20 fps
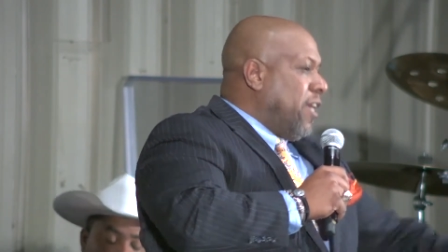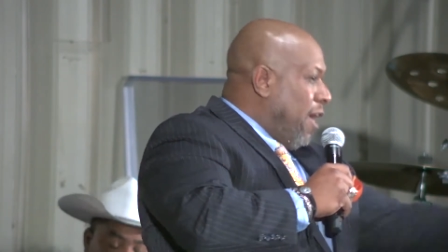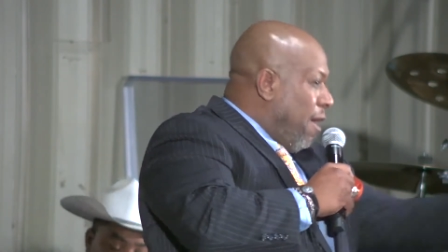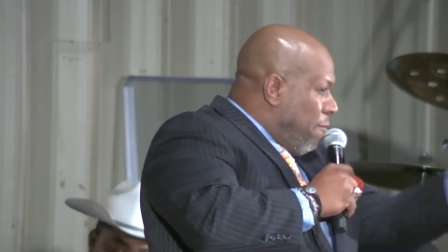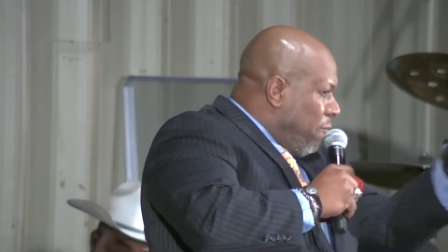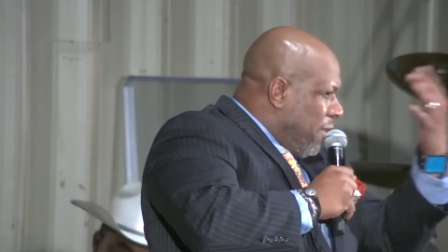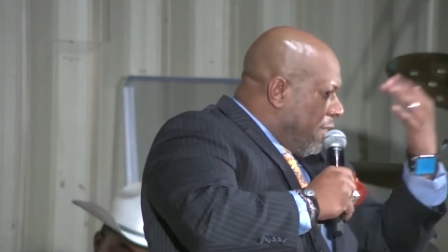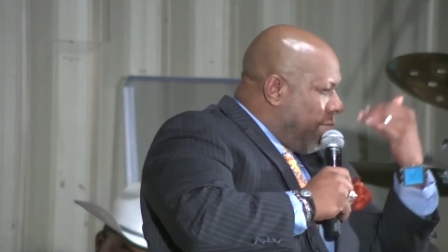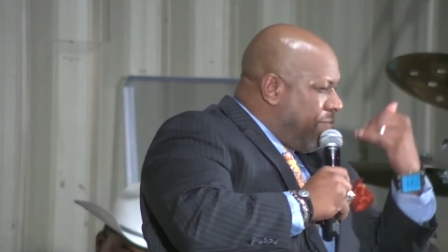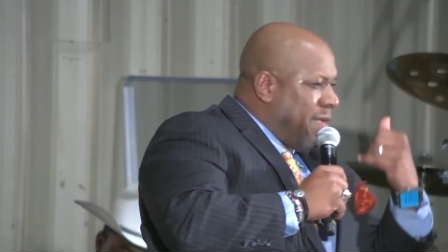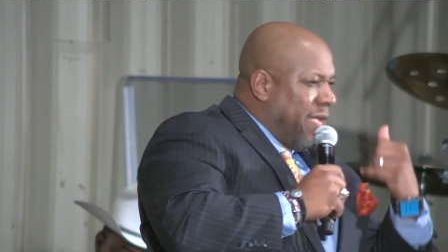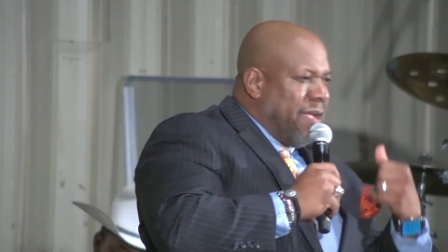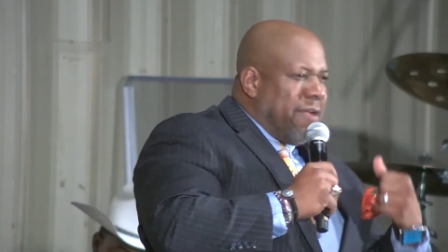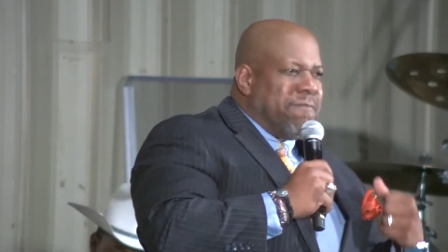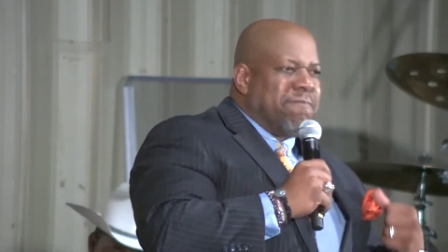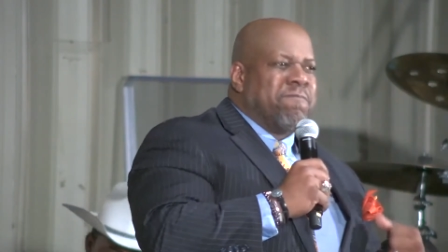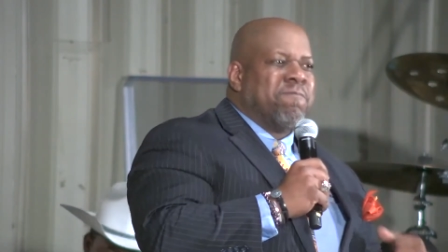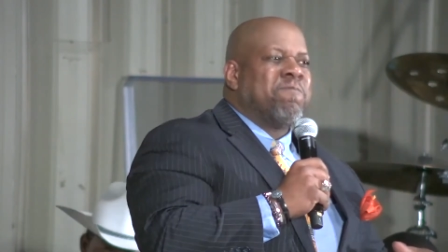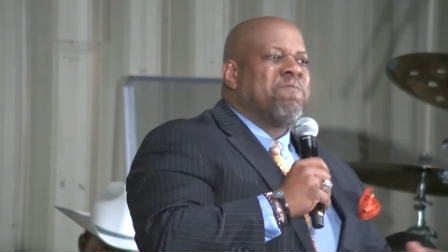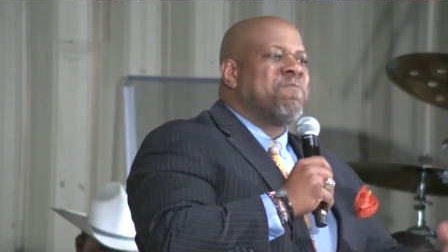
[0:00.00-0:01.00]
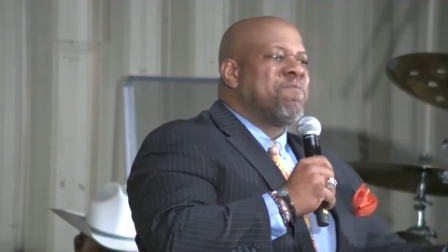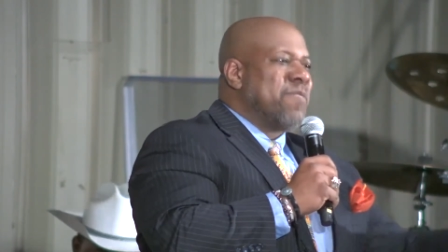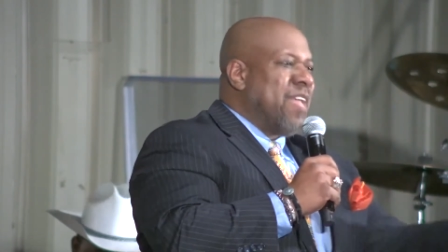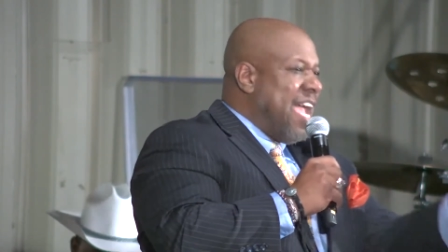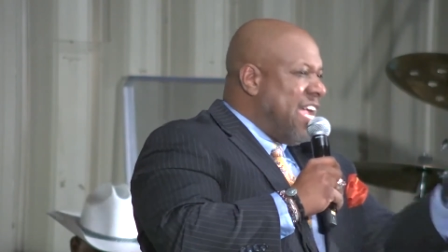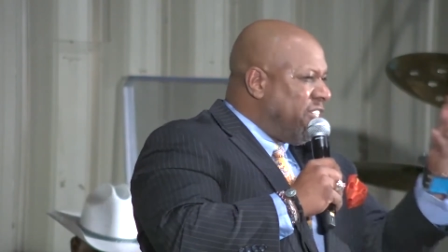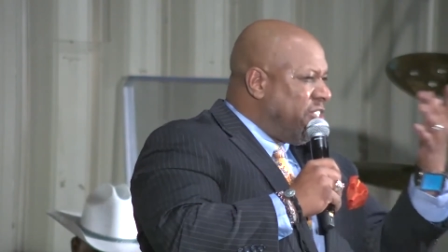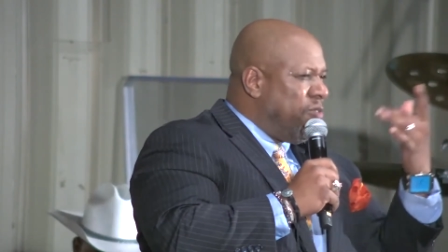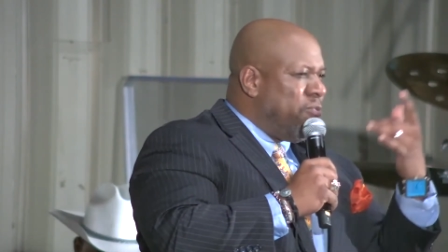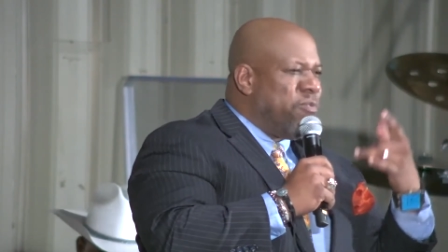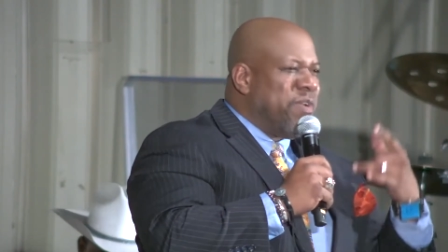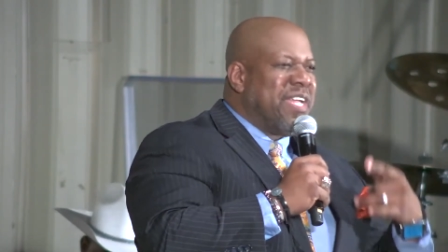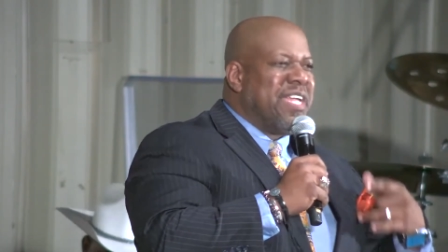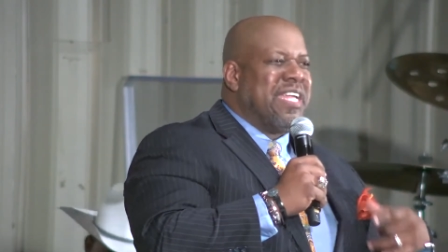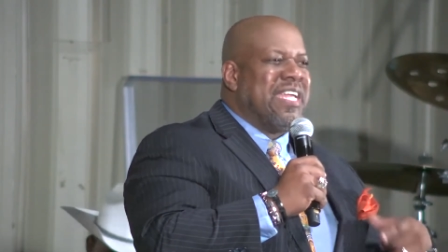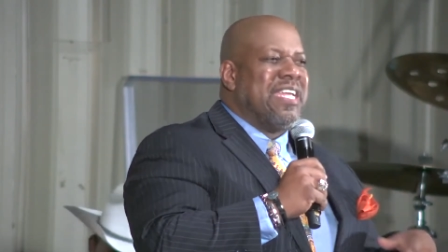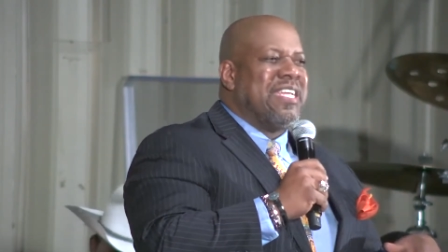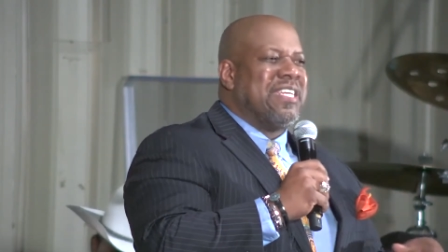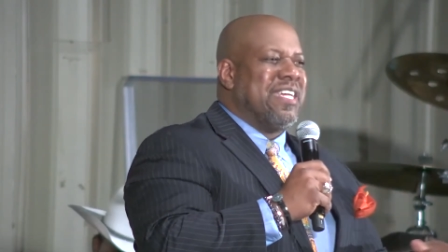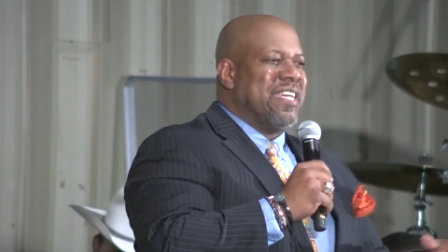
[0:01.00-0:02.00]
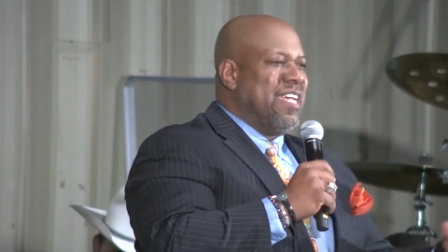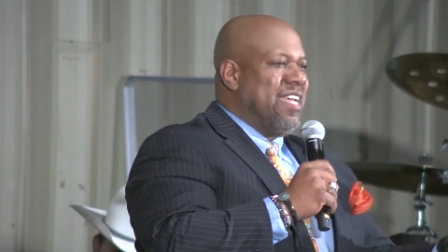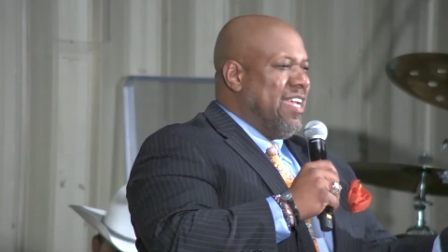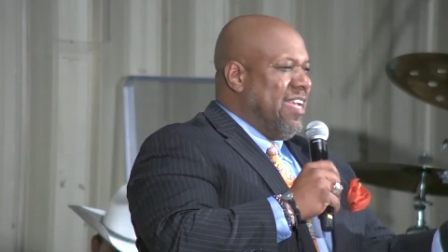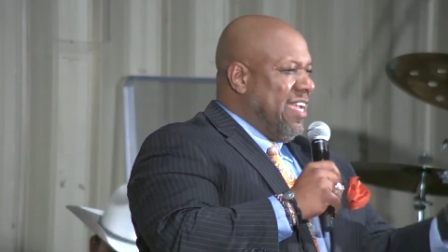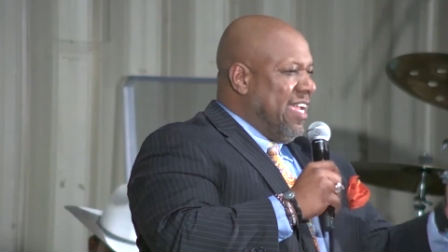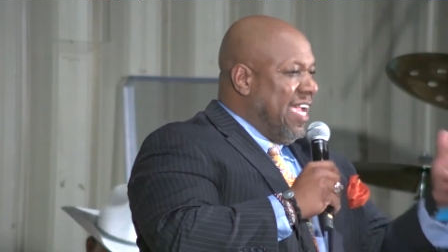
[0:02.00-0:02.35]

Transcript: Come with me as you read.